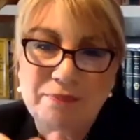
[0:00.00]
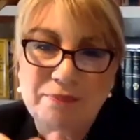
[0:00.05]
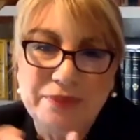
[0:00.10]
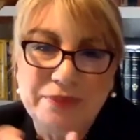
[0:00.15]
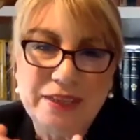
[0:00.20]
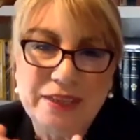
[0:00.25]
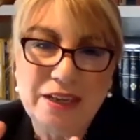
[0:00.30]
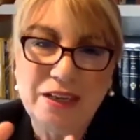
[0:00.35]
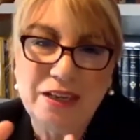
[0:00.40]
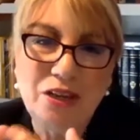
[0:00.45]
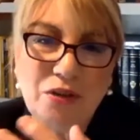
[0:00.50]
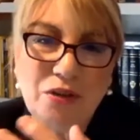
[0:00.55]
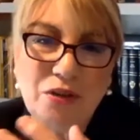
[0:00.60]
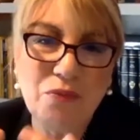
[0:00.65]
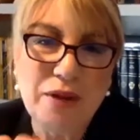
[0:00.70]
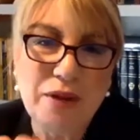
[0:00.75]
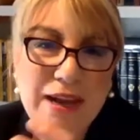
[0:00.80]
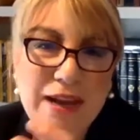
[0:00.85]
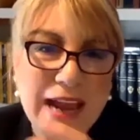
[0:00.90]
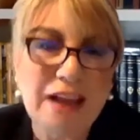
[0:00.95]

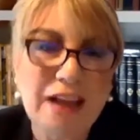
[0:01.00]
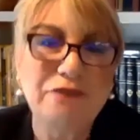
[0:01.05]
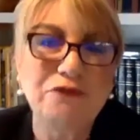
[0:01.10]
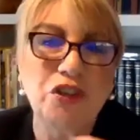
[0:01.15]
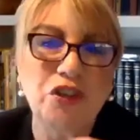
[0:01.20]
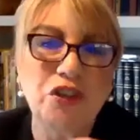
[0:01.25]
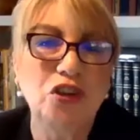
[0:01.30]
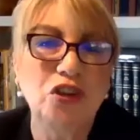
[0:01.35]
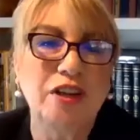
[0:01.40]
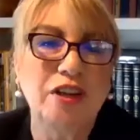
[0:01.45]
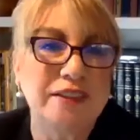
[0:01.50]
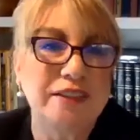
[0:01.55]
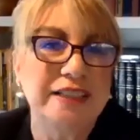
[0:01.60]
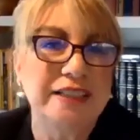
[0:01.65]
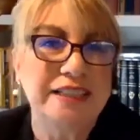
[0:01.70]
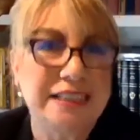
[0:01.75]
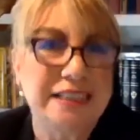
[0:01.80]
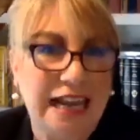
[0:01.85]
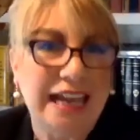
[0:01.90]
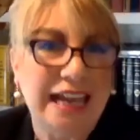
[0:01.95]
we have to look at the
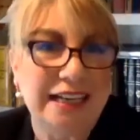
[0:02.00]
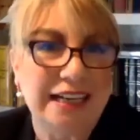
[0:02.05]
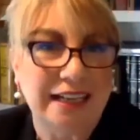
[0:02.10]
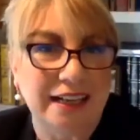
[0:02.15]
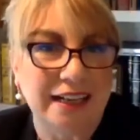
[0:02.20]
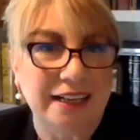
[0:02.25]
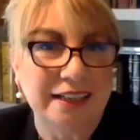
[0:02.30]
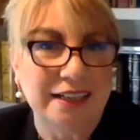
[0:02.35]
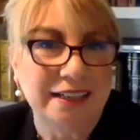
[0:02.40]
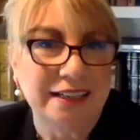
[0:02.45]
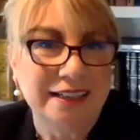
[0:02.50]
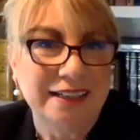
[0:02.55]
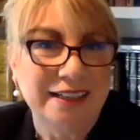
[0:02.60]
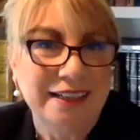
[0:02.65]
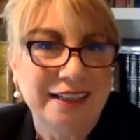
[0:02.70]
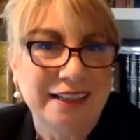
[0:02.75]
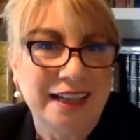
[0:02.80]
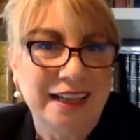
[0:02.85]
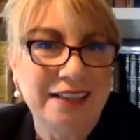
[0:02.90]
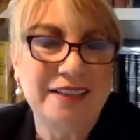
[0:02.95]
data.
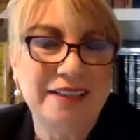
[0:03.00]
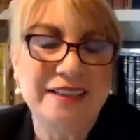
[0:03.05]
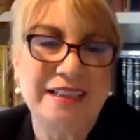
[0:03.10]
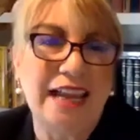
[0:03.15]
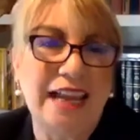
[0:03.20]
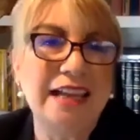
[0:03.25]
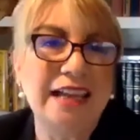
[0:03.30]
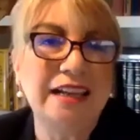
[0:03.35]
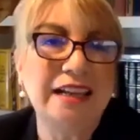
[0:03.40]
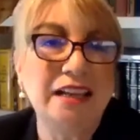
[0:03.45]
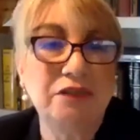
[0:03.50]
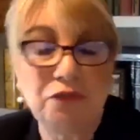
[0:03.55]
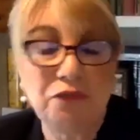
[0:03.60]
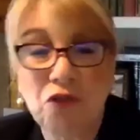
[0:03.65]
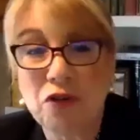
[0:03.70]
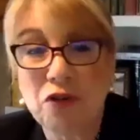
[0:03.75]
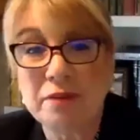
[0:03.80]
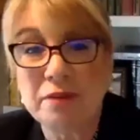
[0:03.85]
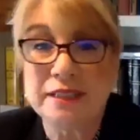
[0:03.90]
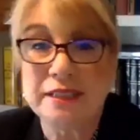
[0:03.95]
And the data
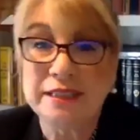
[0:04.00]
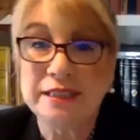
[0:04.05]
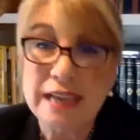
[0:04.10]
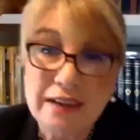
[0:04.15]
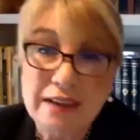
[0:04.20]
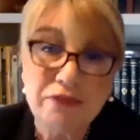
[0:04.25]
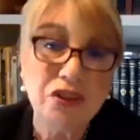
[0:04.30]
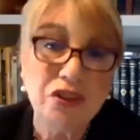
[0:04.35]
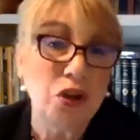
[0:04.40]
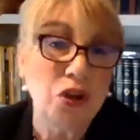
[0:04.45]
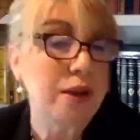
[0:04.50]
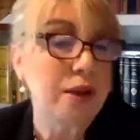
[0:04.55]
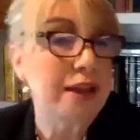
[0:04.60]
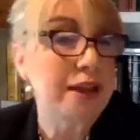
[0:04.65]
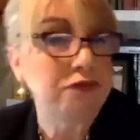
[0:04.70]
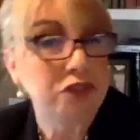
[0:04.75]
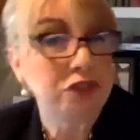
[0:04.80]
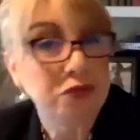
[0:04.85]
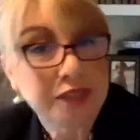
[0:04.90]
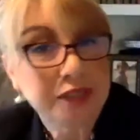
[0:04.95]
informs us, even though we
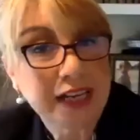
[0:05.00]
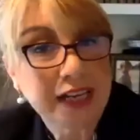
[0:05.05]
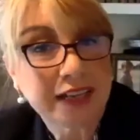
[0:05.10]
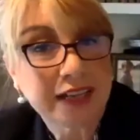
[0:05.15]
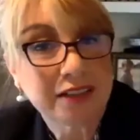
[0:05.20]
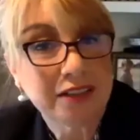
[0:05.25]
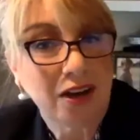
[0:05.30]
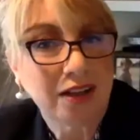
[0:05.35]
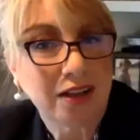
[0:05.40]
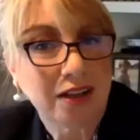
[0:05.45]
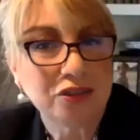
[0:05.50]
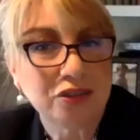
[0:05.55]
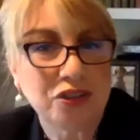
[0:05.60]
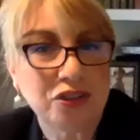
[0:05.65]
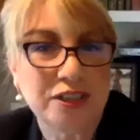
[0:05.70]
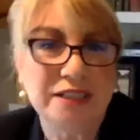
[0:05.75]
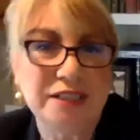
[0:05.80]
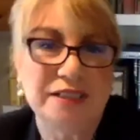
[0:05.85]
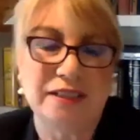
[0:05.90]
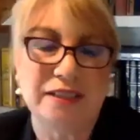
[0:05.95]
have new
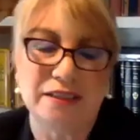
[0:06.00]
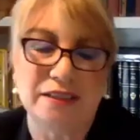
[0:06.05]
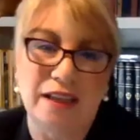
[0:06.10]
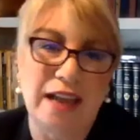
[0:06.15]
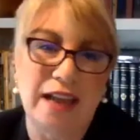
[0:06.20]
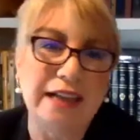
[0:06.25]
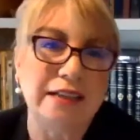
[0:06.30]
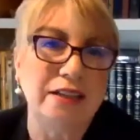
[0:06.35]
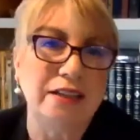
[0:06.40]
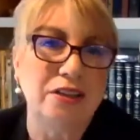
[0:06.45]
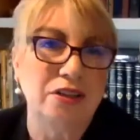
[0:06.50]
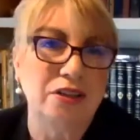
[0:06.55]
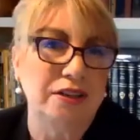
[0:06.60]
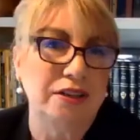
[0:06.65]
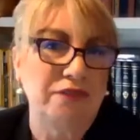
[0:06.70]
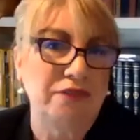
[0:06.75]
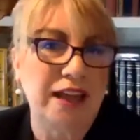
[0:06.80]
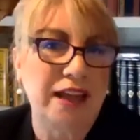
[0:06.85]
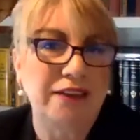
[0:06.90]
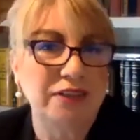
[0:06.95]
technologies, the likelihood of
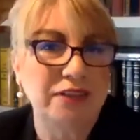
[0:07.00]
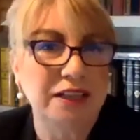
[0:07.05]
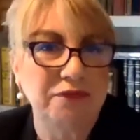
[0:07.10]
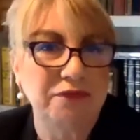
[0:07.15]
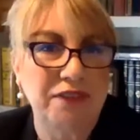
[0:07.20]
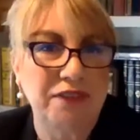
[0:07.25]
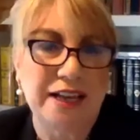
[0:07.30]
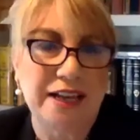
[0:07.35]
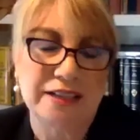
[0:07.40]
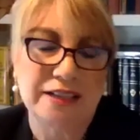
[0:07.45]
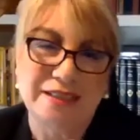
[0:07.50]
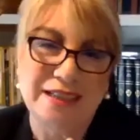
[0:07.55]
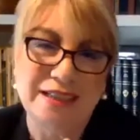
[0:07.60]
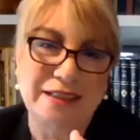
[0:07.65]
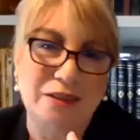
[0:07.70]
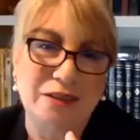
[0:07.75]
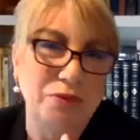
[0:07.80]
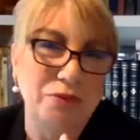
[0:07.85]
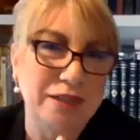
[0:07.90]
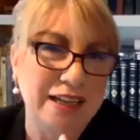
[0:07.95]
having a vaccine
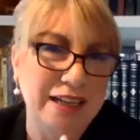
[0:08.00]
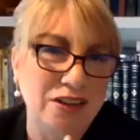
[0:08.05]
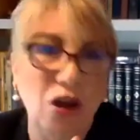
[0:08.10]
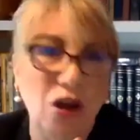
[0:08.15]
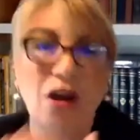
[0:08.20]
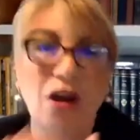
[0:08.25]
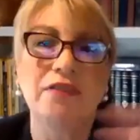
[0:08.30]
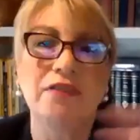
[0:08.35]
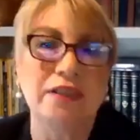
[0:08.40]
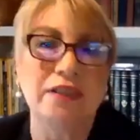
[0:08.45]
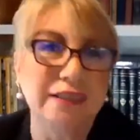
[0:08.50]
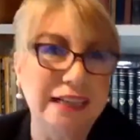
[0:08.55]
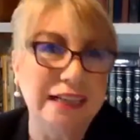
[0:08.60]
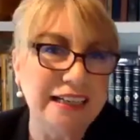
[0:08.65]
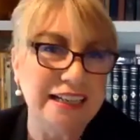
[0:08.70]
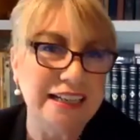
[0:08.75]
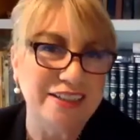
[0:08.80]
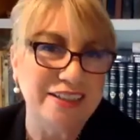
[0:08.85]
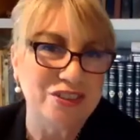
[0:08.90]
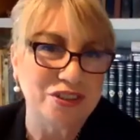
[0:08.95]
that would get all the
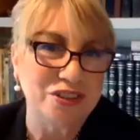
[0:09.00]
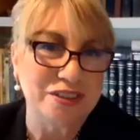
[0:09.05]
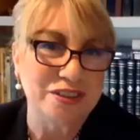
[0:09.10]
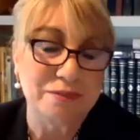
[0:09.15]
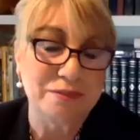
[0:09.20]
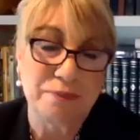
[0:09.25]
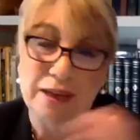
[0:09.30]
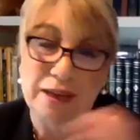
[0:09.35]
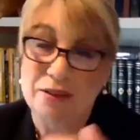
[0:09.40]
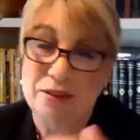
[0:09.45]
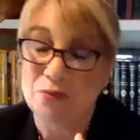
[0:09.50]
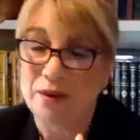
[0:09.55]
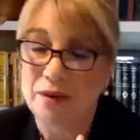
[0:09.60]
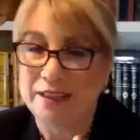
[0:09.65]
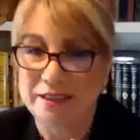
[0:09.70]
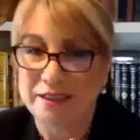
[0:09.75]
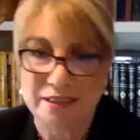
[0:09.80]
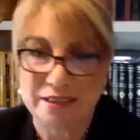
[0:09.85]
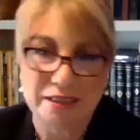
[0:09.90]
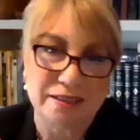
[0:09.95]
lineages, by the way,
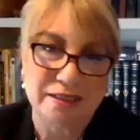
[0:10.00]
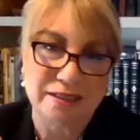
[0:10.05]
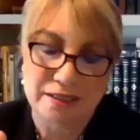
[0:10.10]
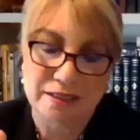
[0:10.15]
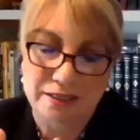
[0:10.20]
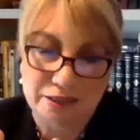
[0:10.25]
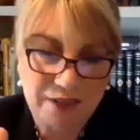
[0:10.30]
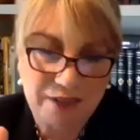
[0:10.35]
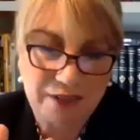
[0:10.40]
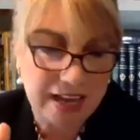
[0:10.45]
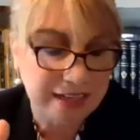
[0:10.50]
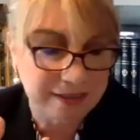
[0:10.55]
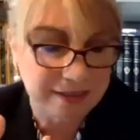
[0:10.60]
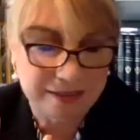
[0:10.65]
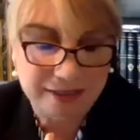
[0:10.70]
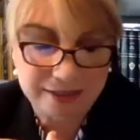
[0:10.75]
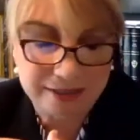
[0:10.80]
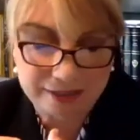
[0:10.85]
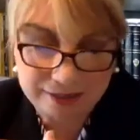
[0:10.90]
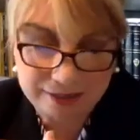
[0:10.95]

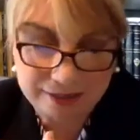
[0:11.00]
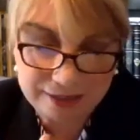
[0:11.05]
this